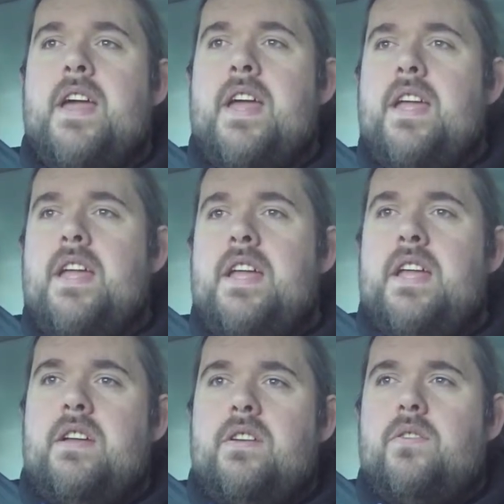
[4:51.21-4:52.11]

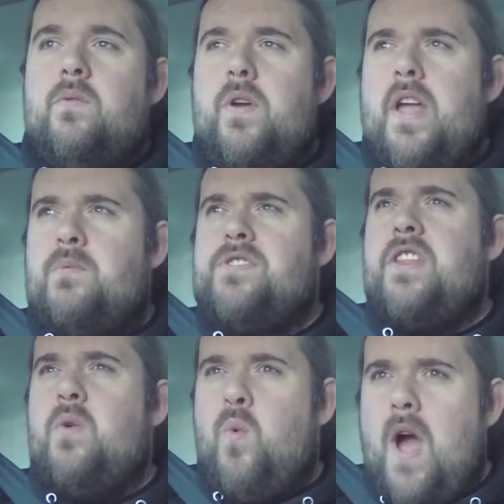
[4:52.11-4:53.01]
it was
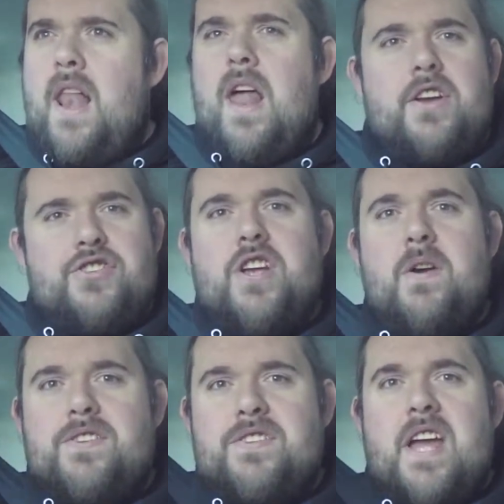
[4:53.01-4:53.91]
in the wet last
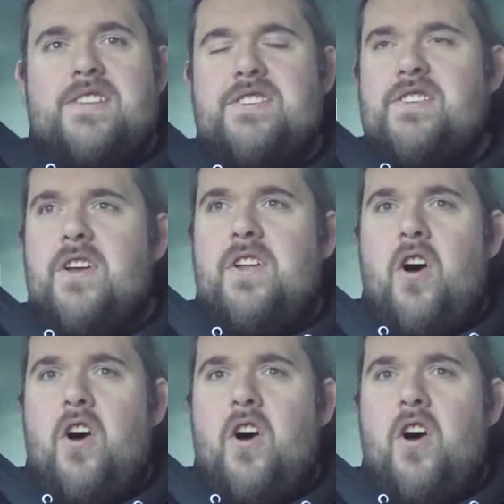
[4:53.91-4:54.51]
year at Snetterton